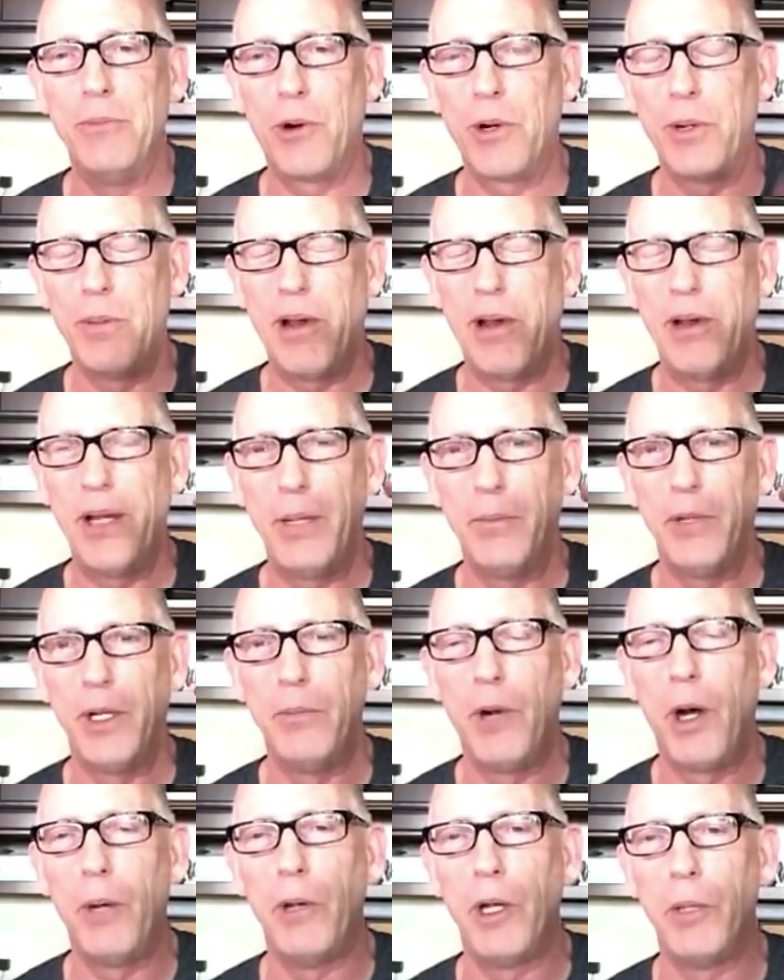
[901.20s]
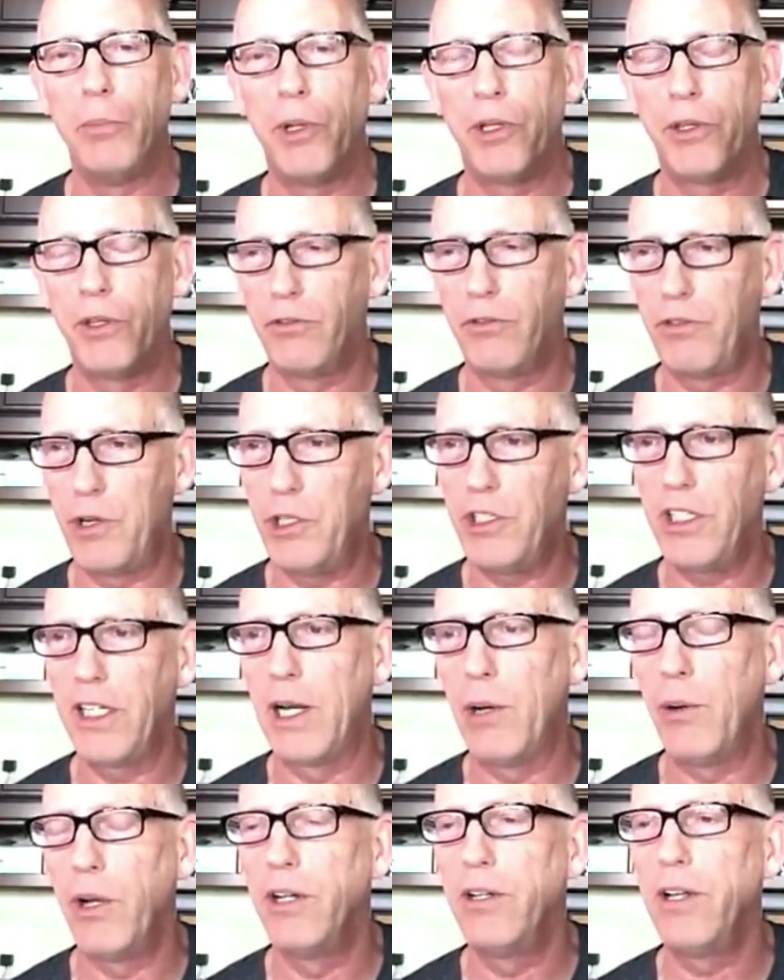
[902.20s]
you more about him in a moment, but the first
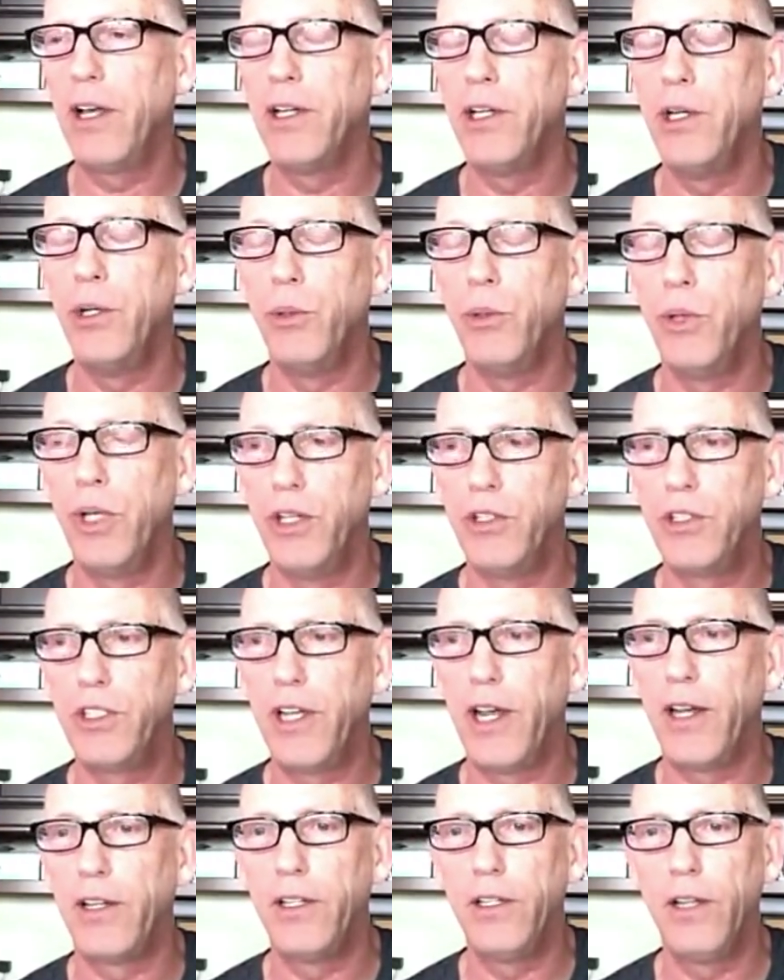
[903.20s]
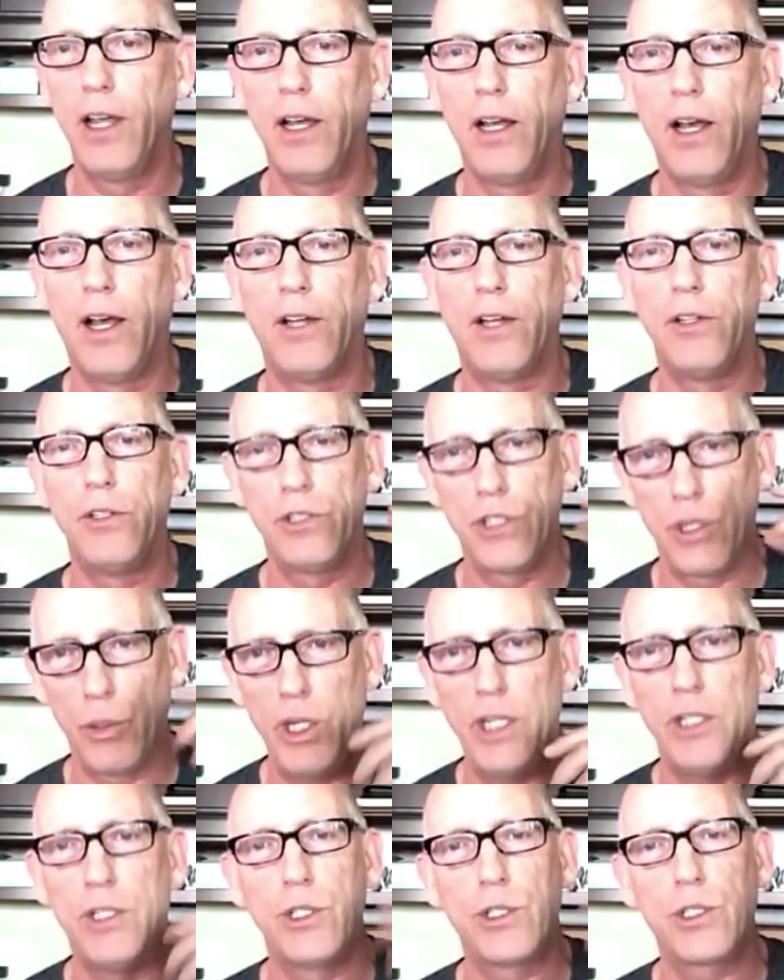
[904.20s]
thing I want to tell you is that, so
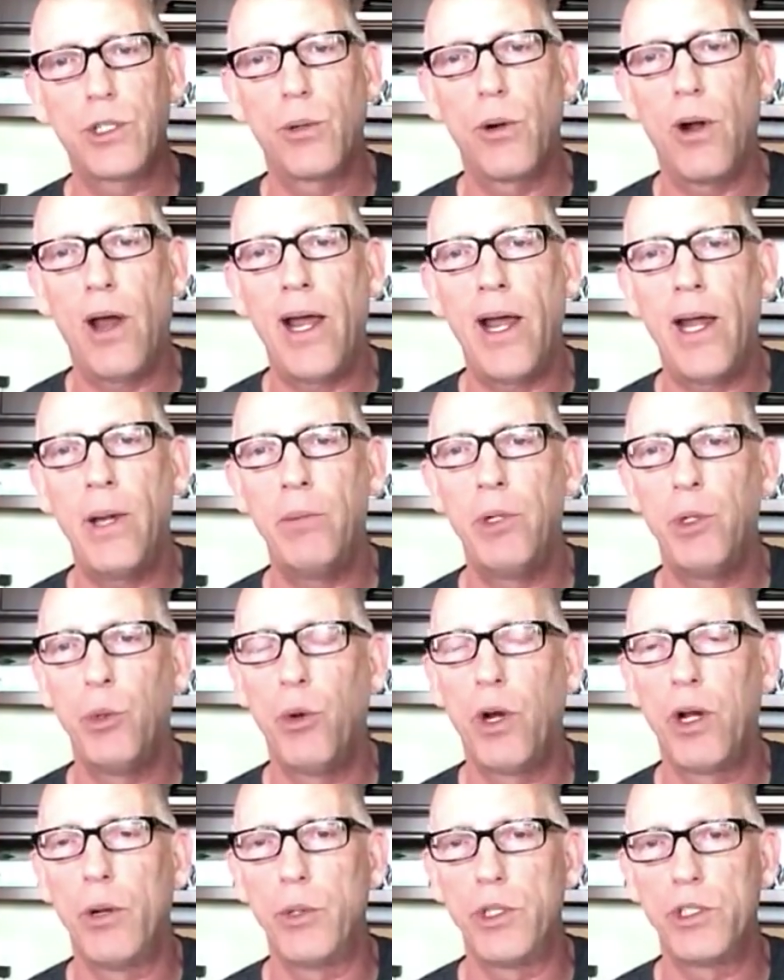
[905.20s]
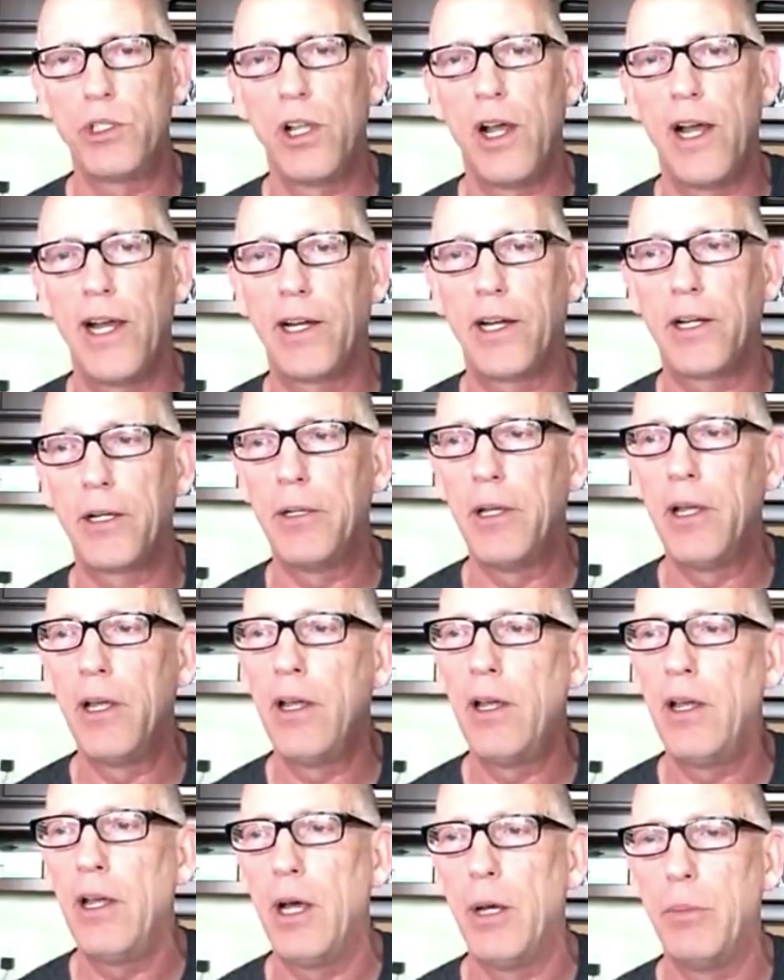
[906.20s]
he described what it was like.
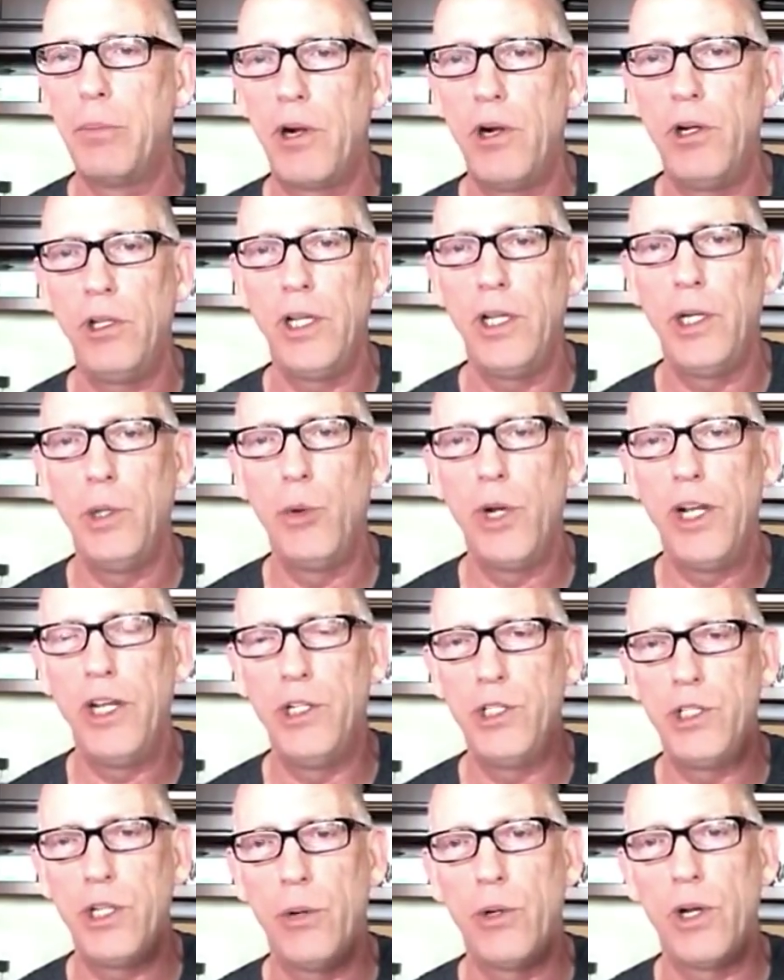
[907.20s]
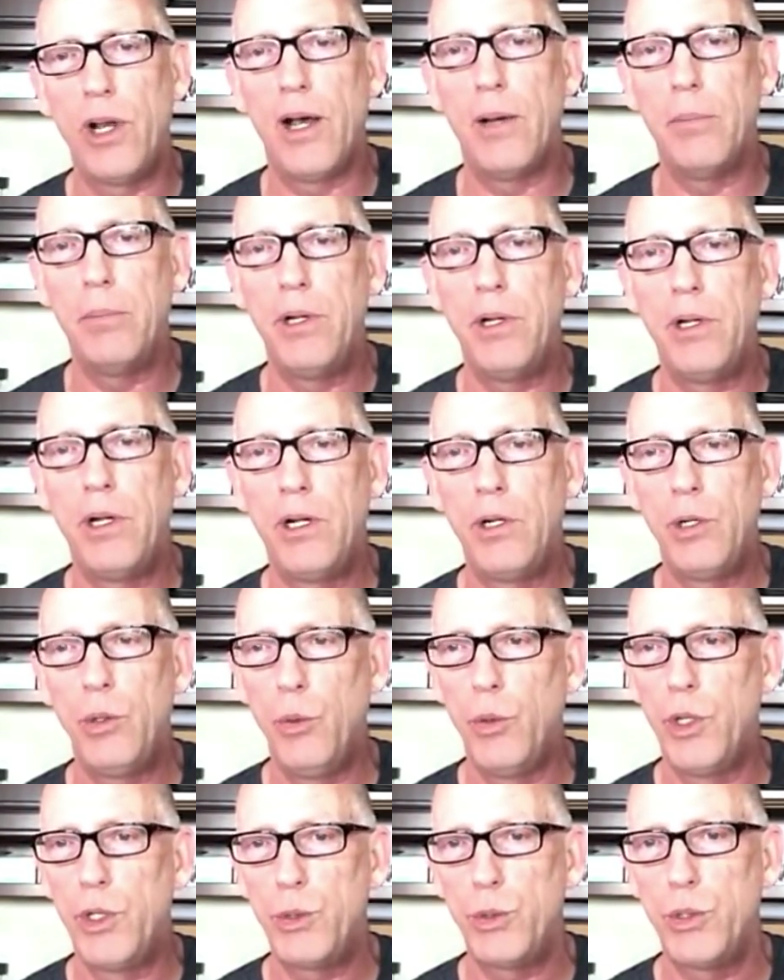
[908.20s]
Apparently, when he showed up,
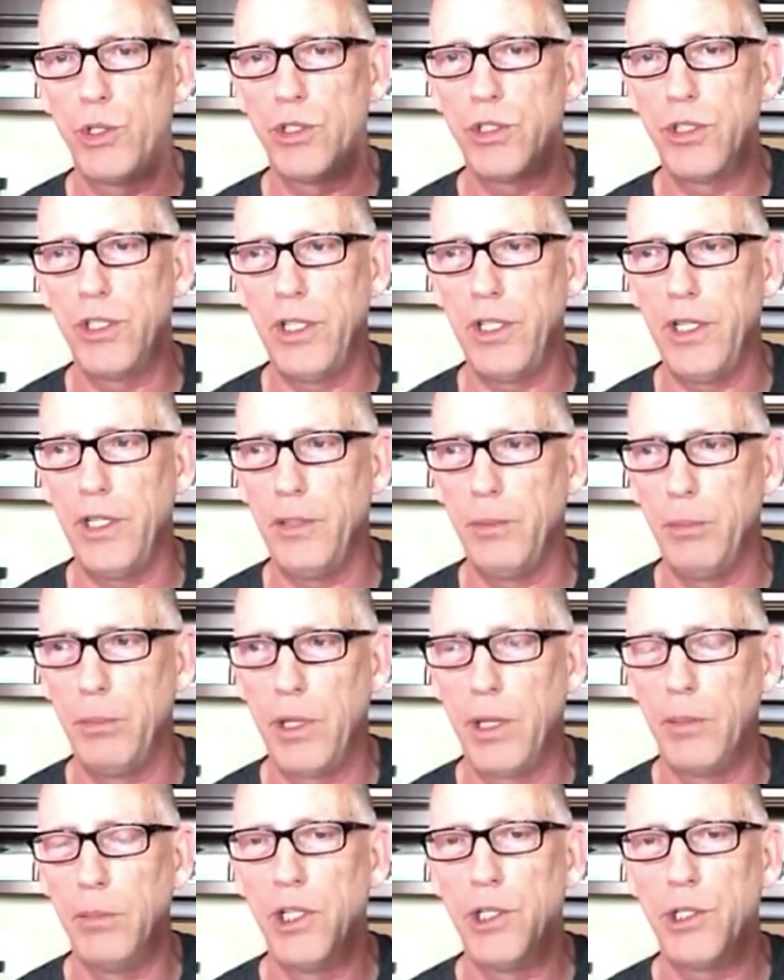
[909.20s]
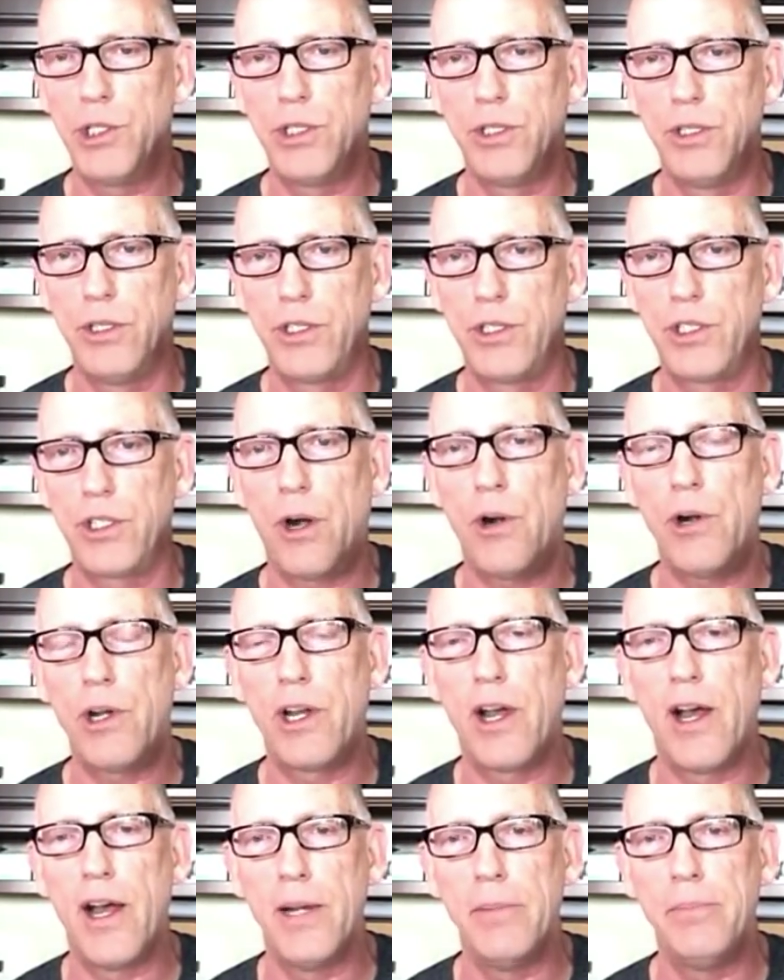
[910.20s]
which was the published
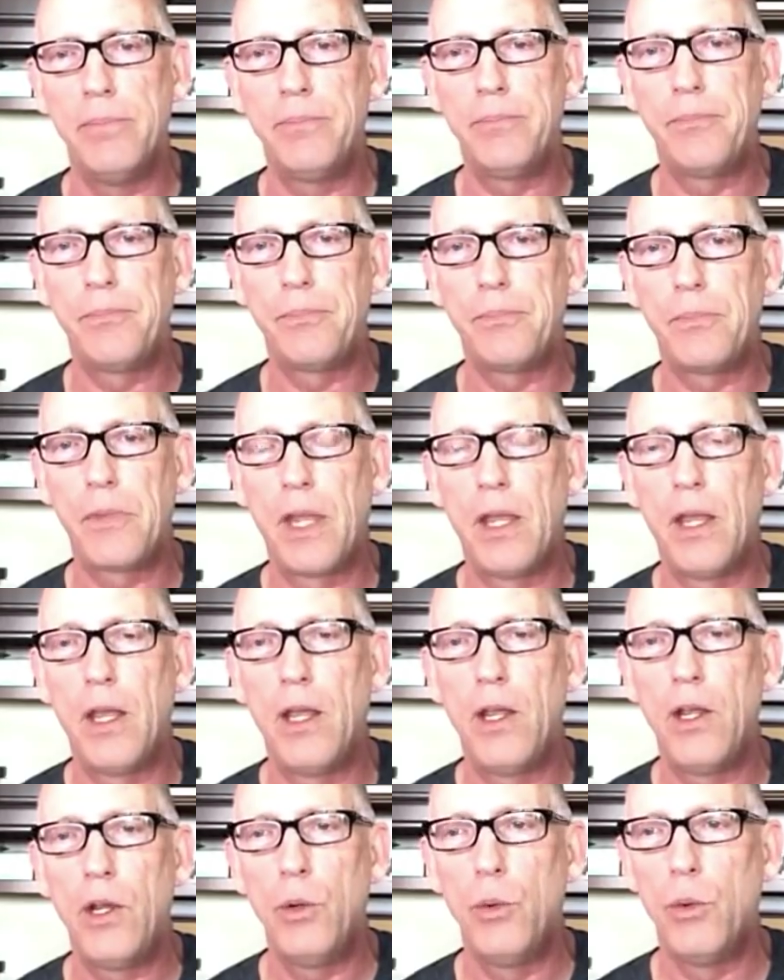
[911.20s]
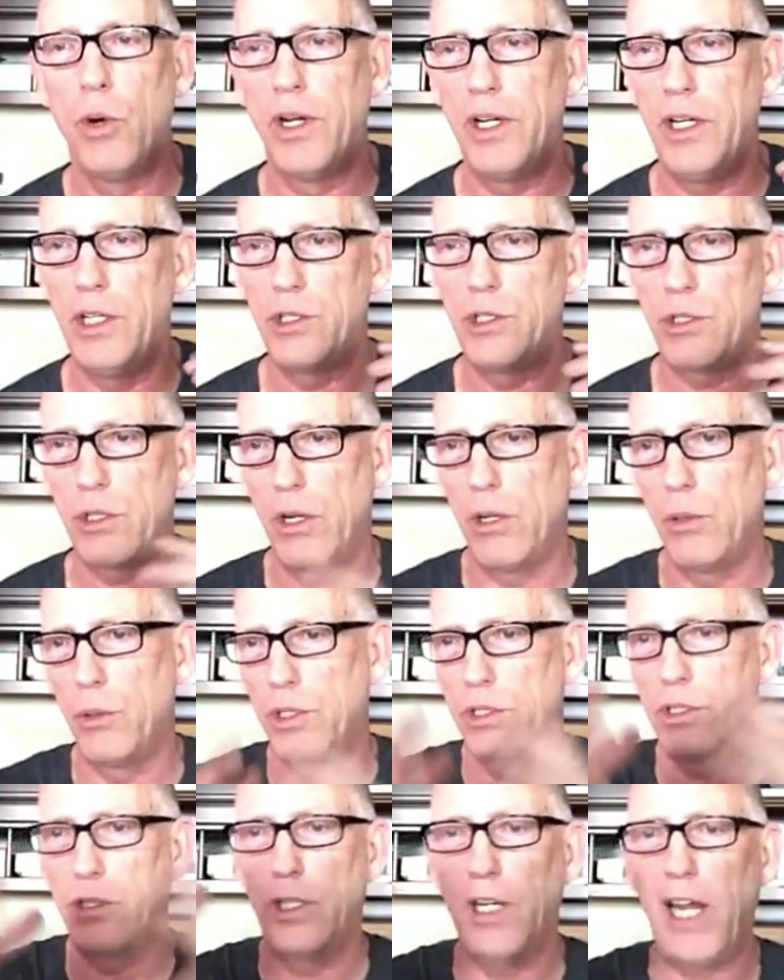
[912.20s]
start time, what he saw
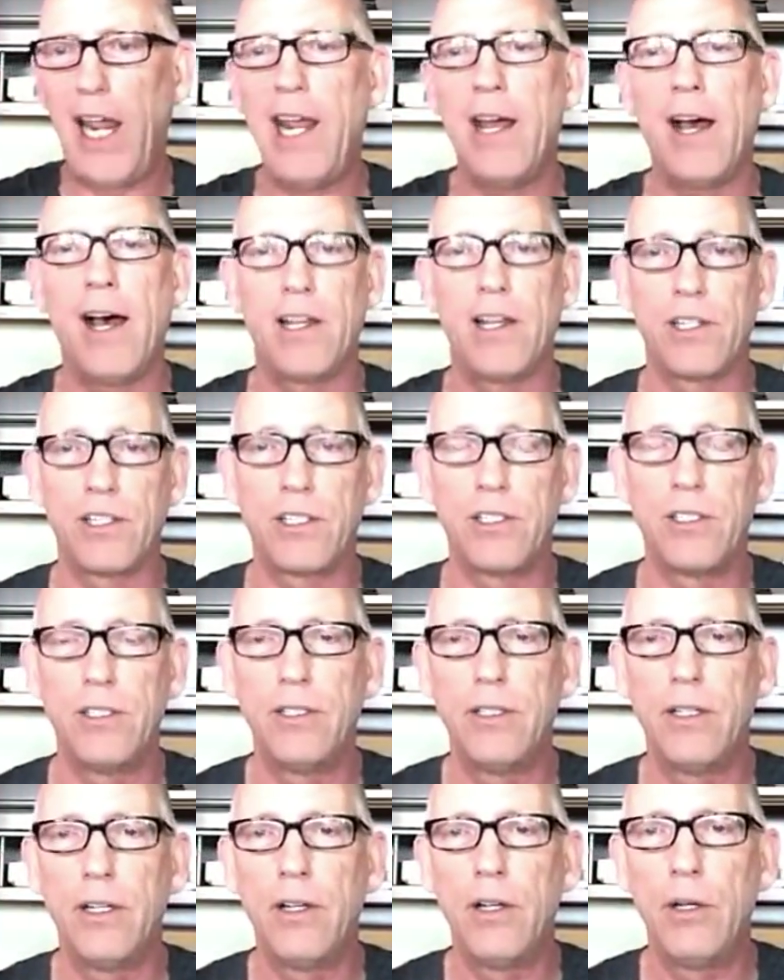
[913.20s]
was chaos.